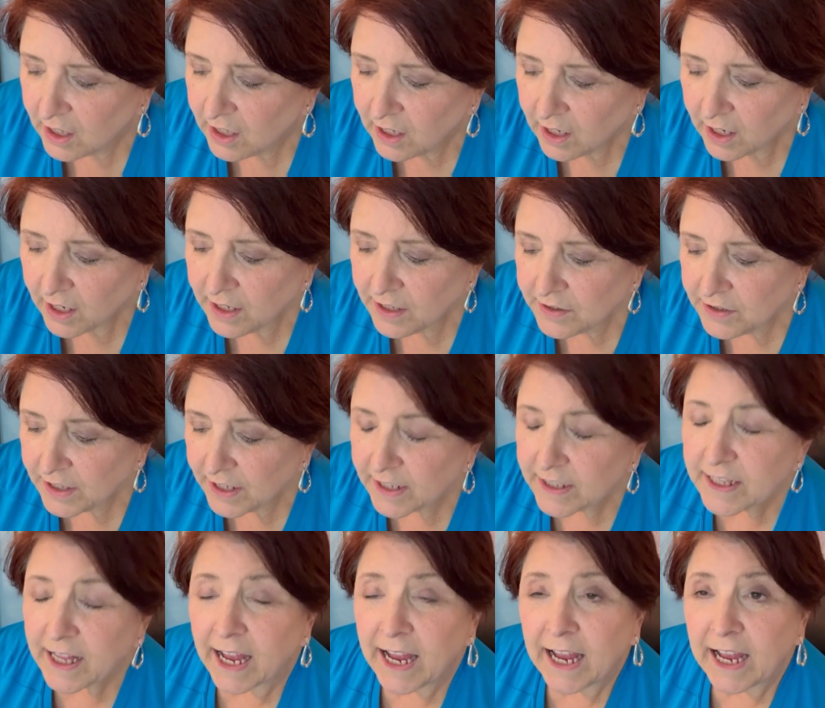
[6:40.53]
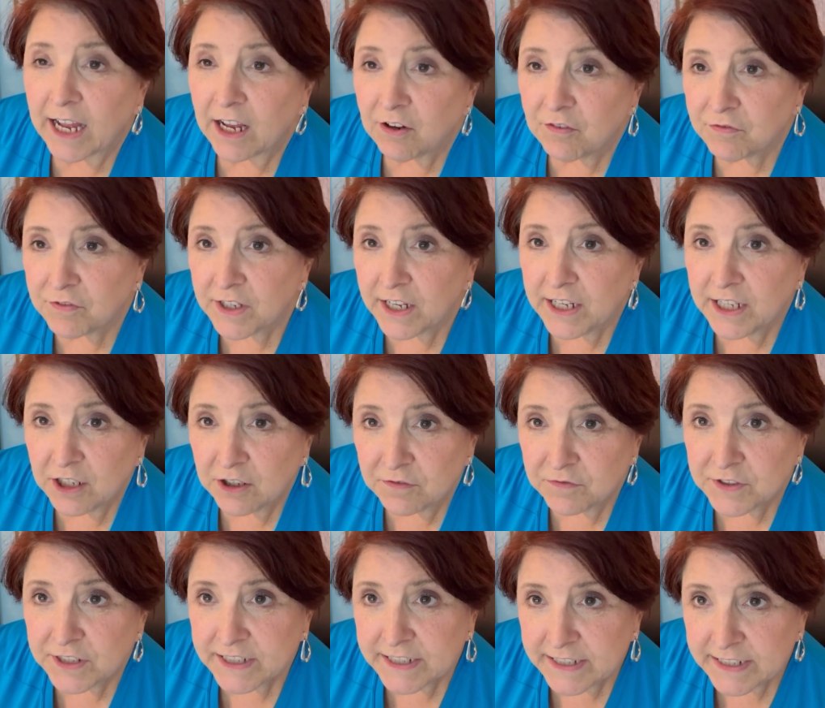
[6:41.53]
And then aft,
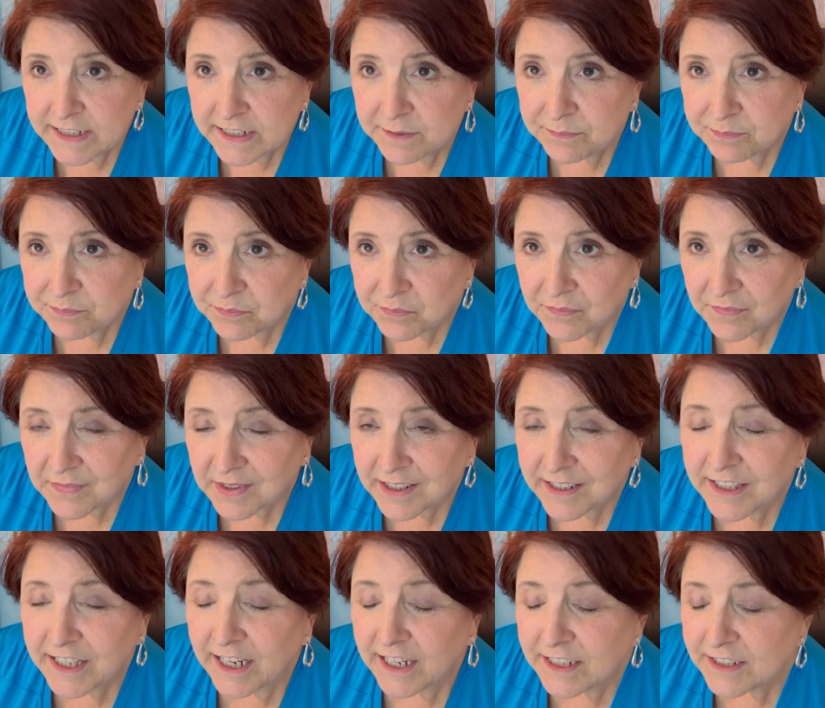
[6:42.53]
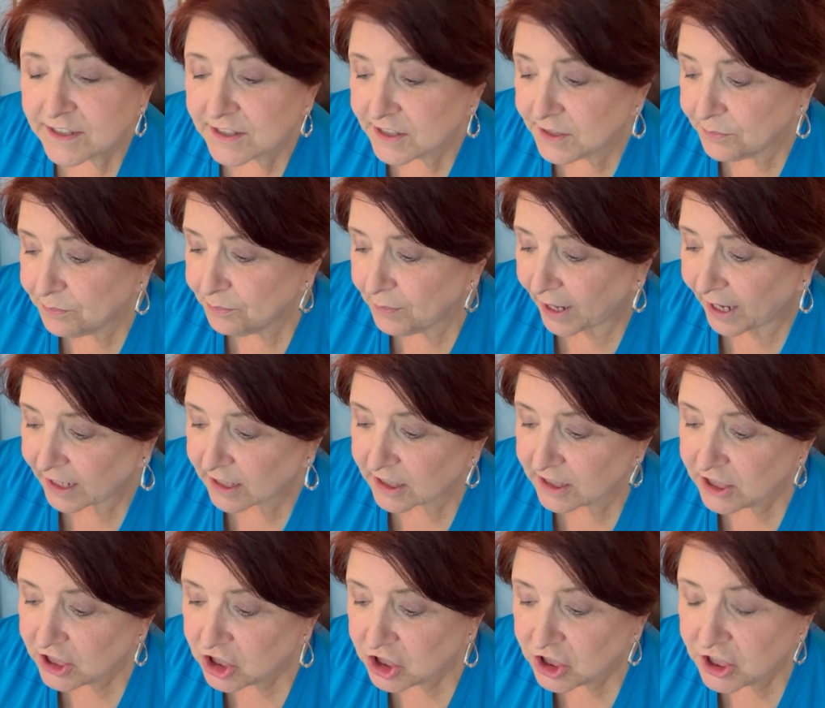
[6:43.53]
A-F-T, that's the back of
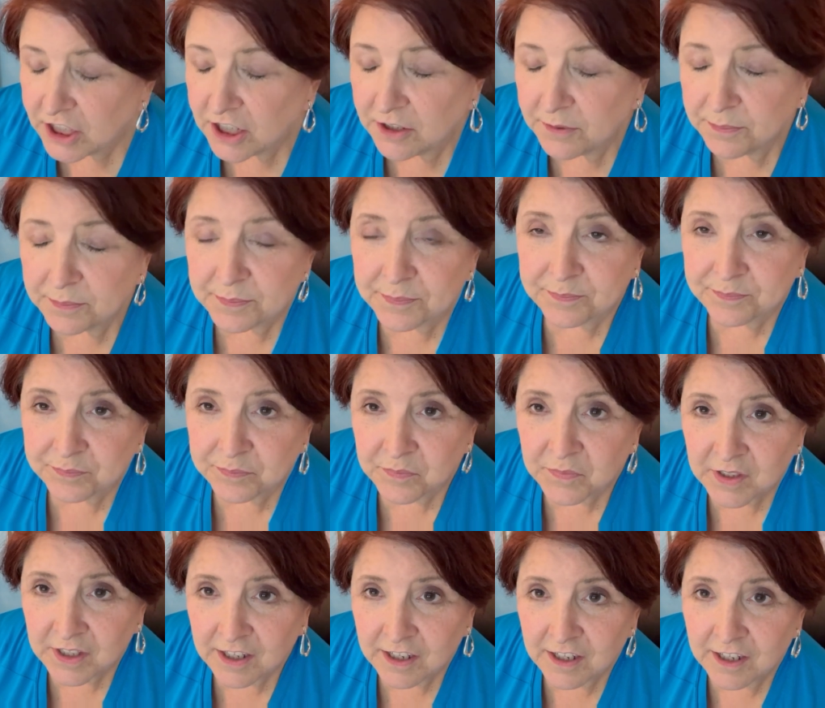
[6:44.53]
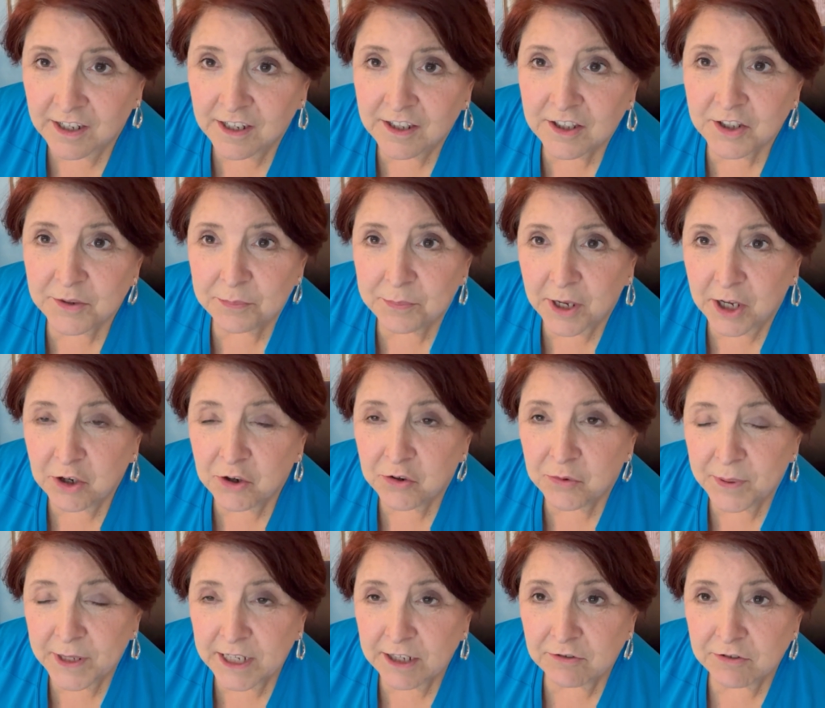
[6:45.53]
the ship. The bow,
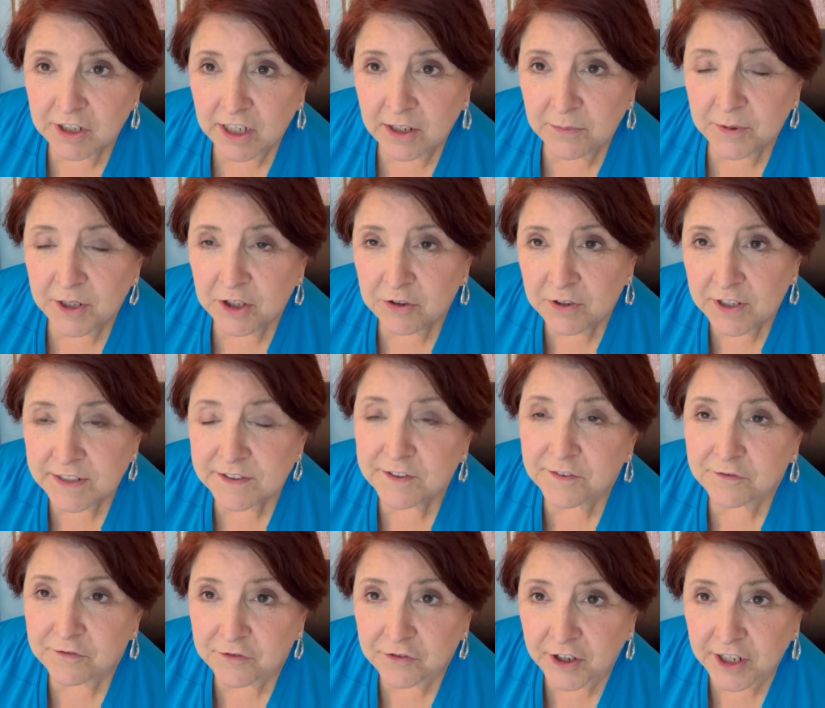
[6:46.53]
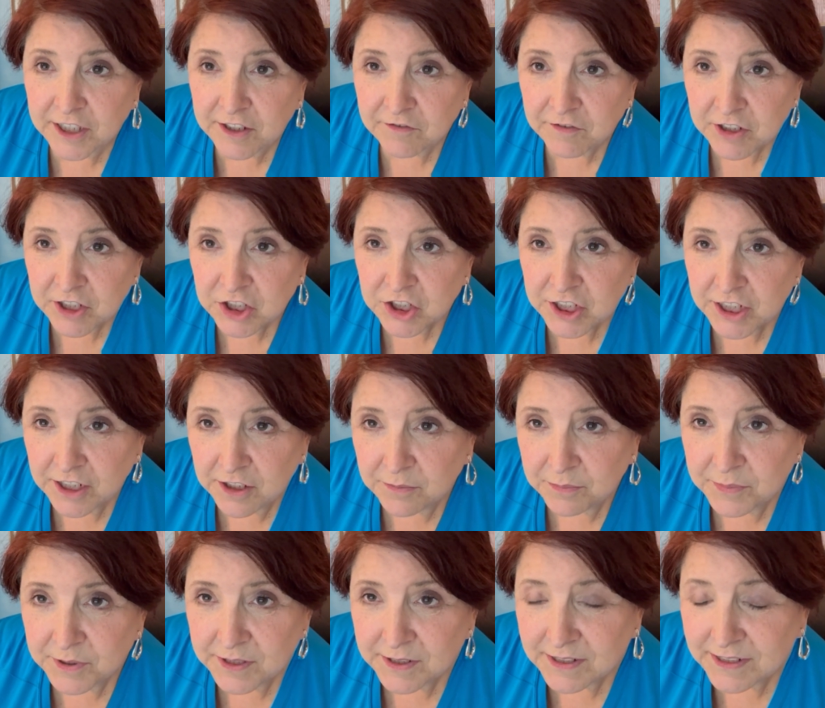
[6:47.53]
B-O-W, is the front of the ship.
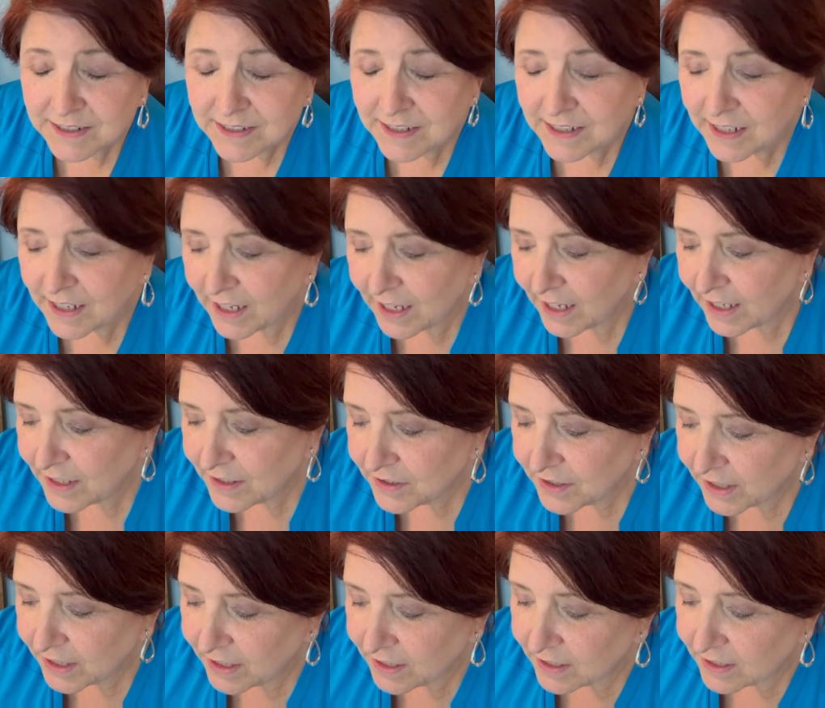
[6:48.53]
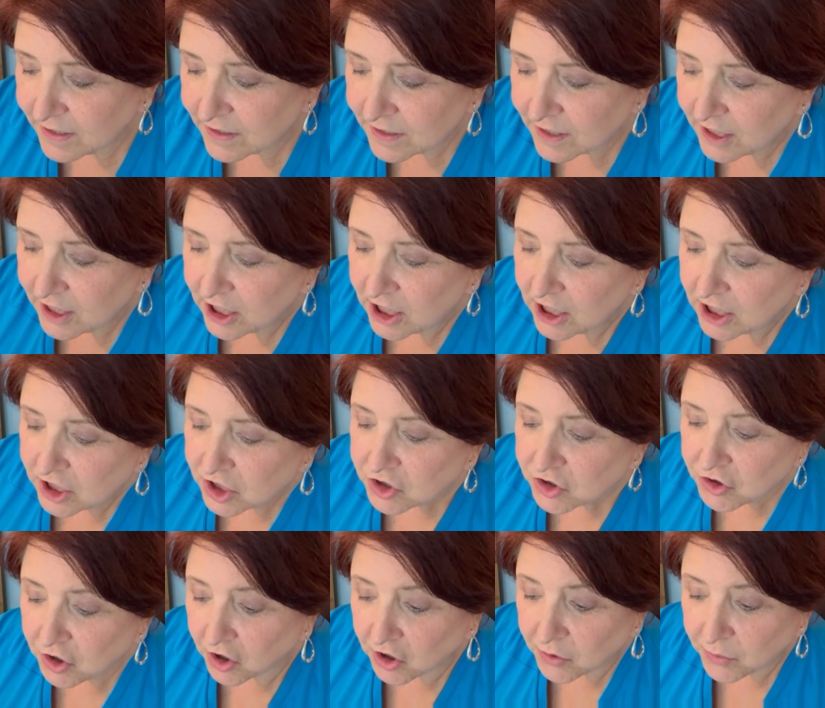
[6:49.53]
And then
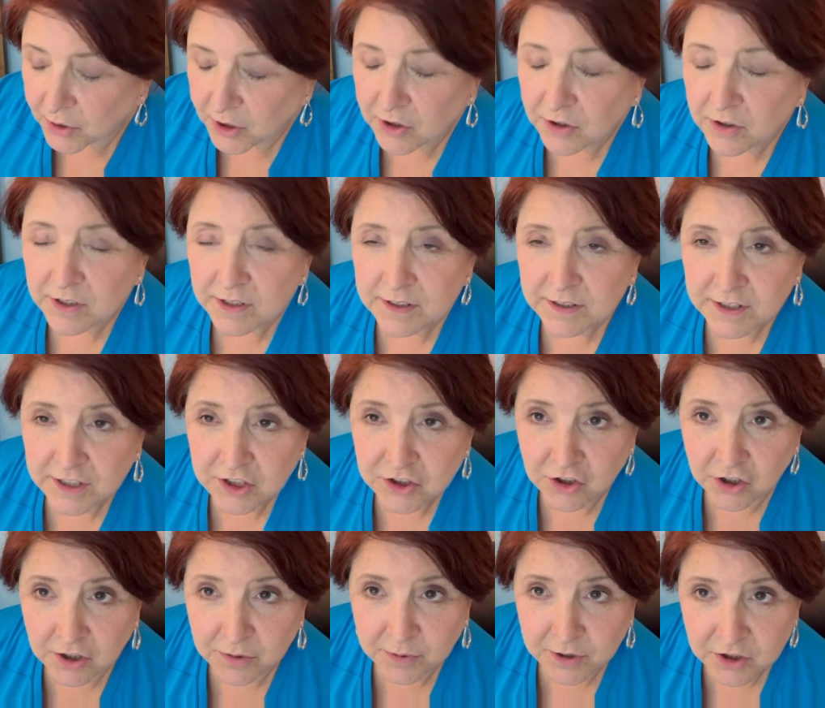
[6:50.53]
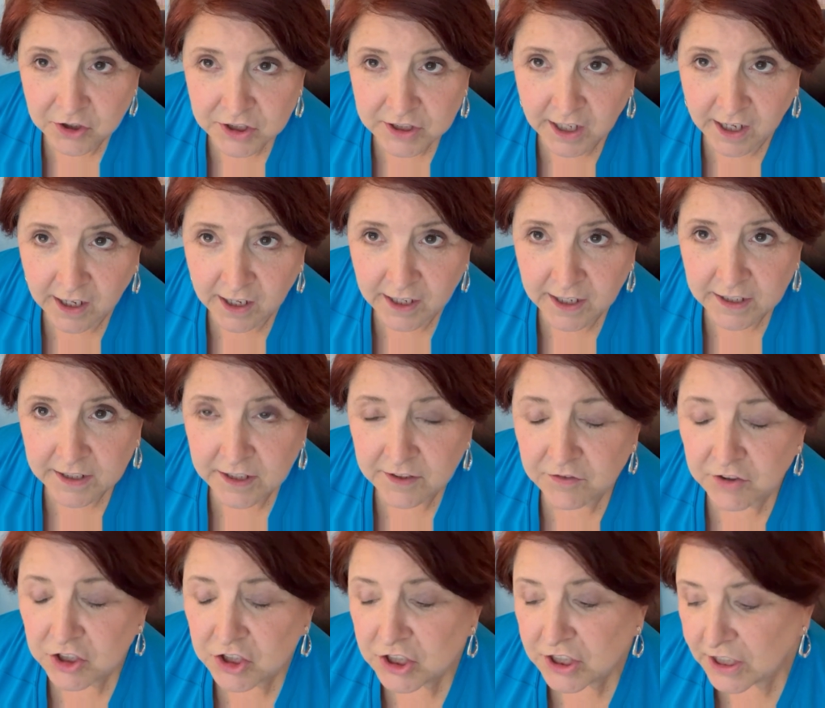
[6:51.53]
starboard, the starboard side of the
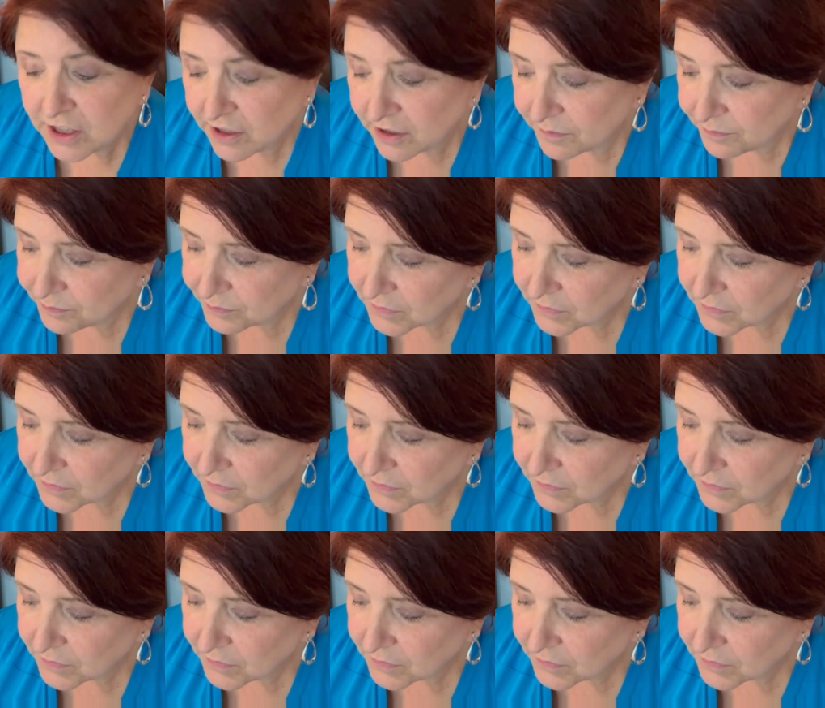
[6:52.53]
ship,